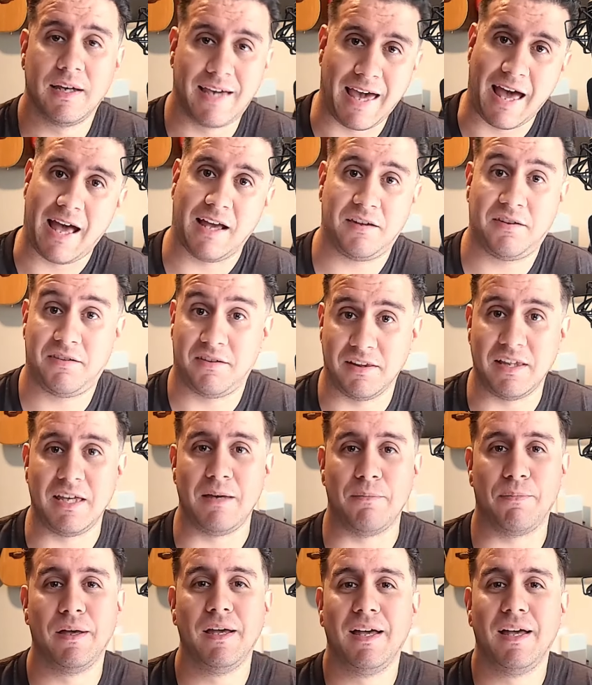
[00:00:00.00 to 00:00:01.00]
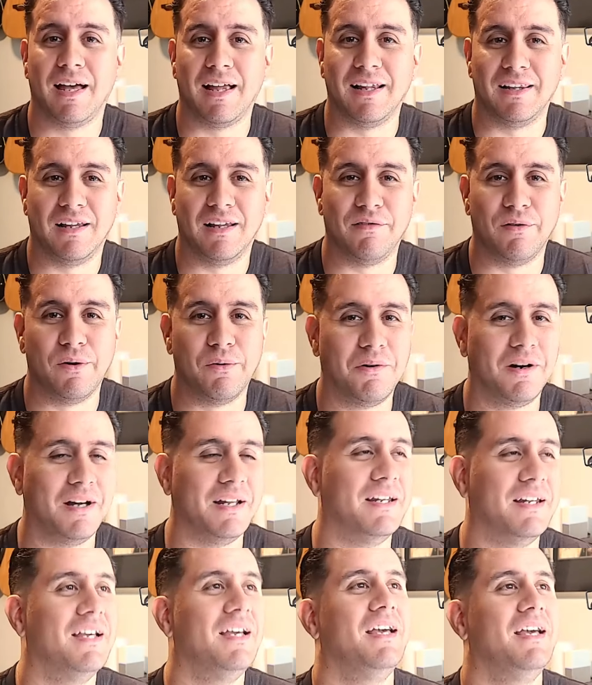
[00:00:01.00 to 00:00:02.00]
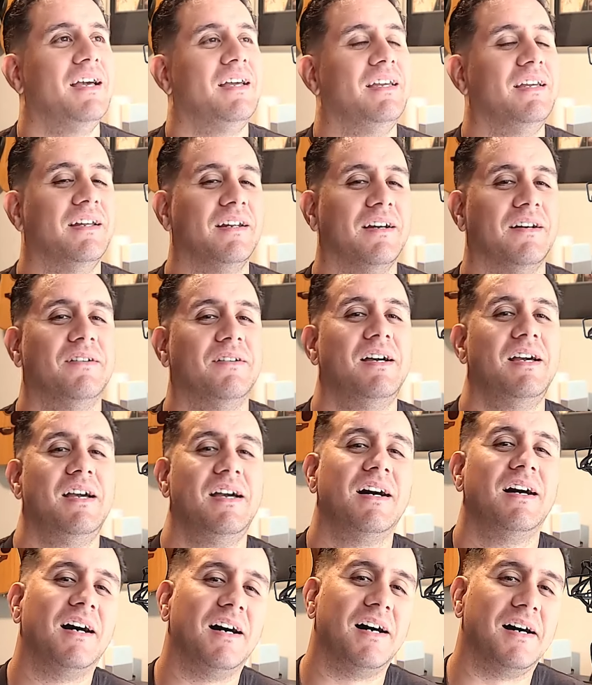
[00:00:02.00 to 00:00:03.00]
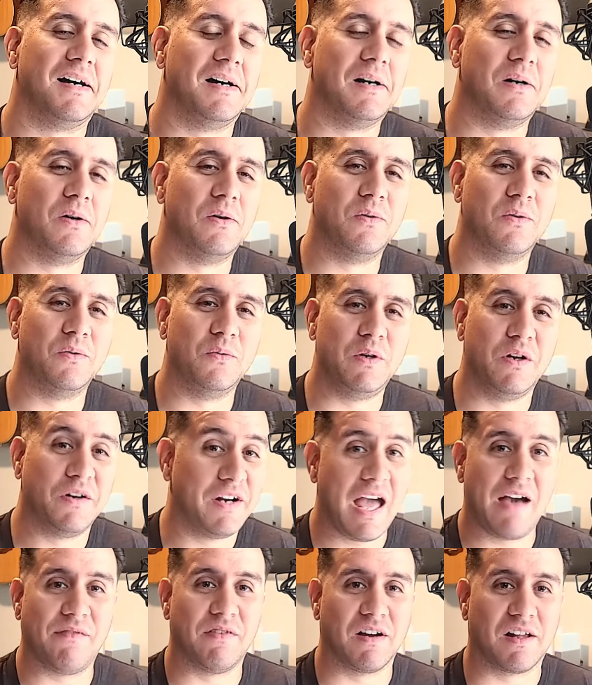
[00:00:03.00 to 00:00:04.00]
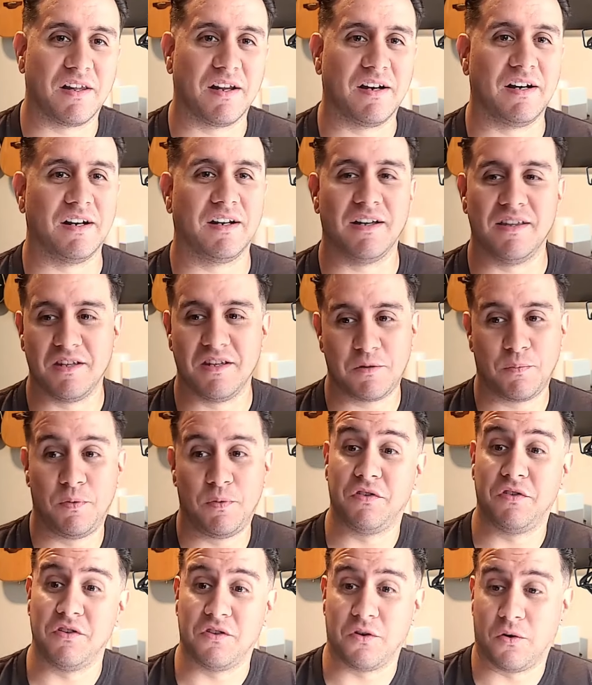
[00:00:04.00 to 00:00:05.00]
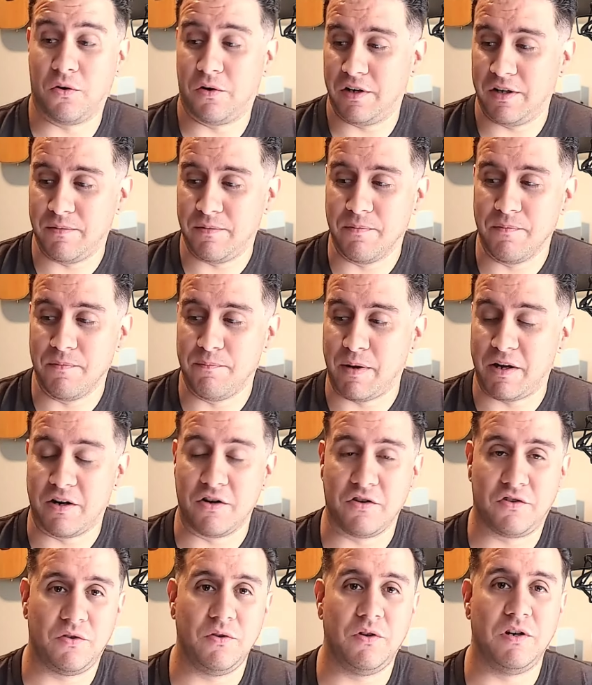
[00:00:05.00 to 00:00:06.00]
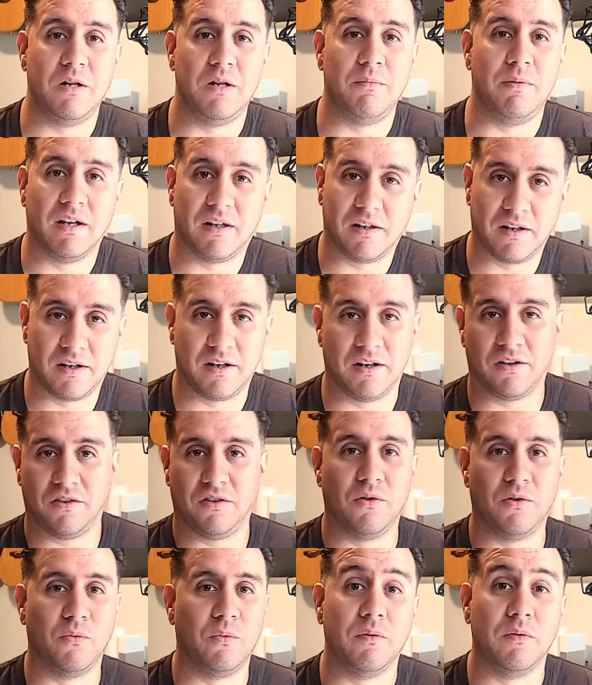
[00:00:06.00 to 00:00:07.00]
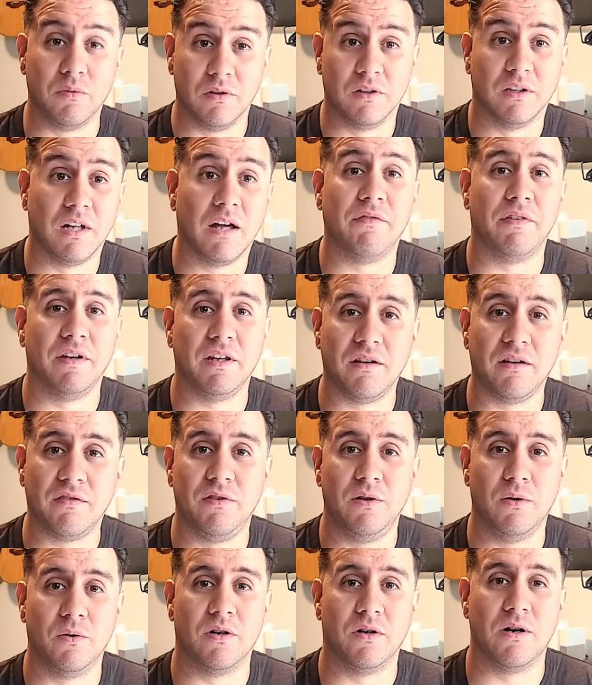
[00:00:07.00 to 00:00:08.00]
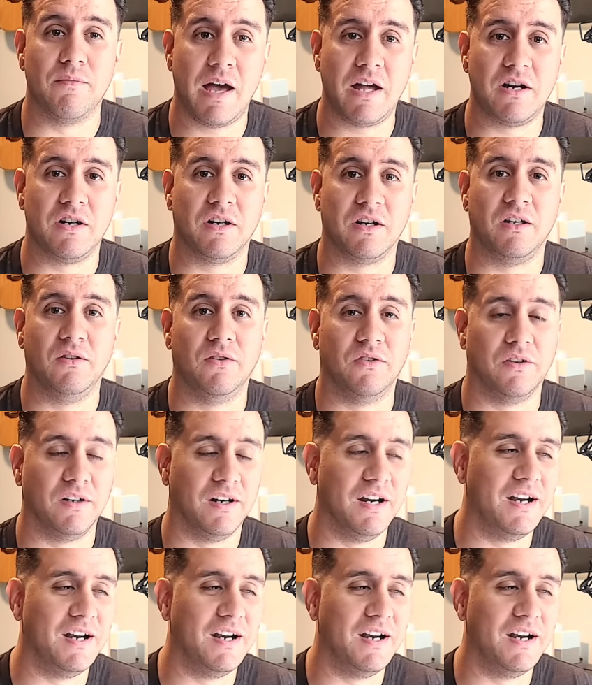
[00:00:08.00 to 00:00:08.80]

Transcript: cast sleep at level one. You know, uh, we already have a cleric, and this person's already better suited to be a cleric. So we would love it if you were a magic user.